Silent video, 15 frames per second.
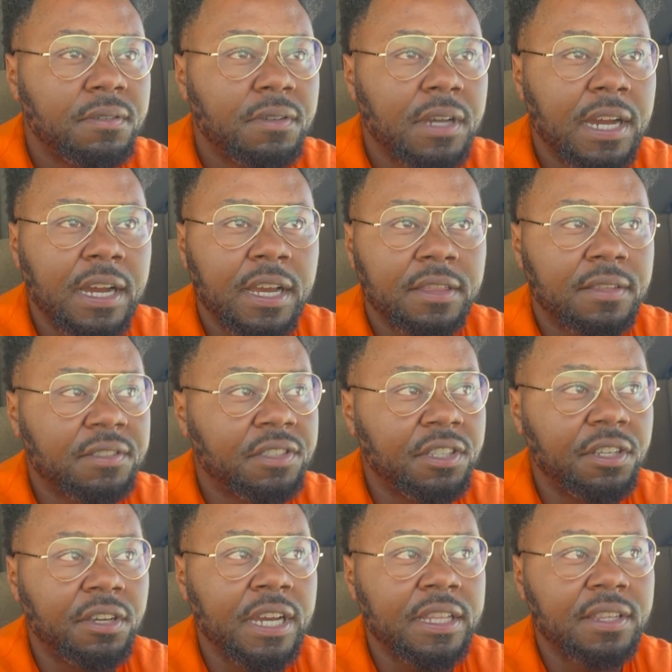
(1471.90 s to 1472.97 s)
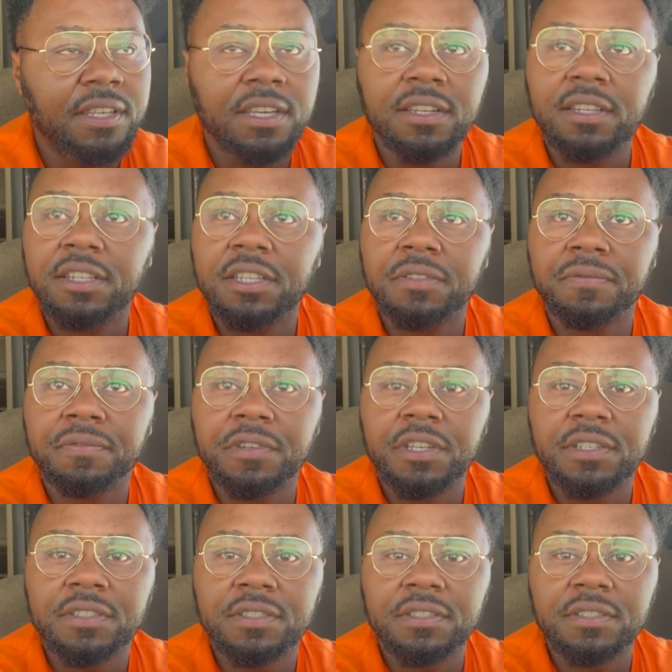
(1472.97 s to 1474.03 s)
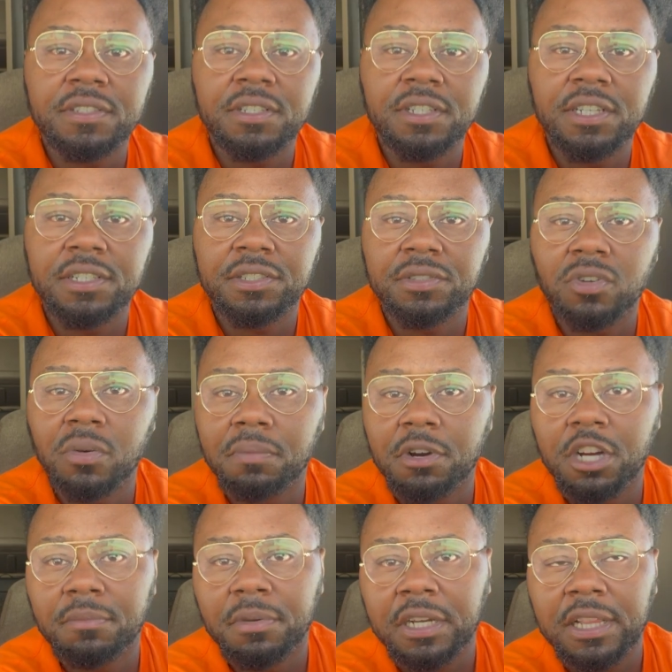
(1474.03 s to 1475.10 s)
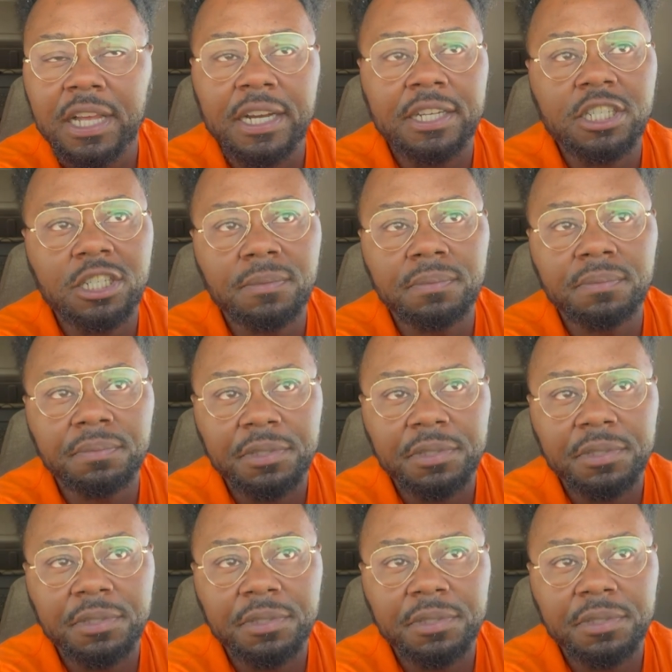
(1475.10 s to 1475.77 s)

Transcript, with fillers: I still have to get the leak fixed, and then it's gonna burn my clock up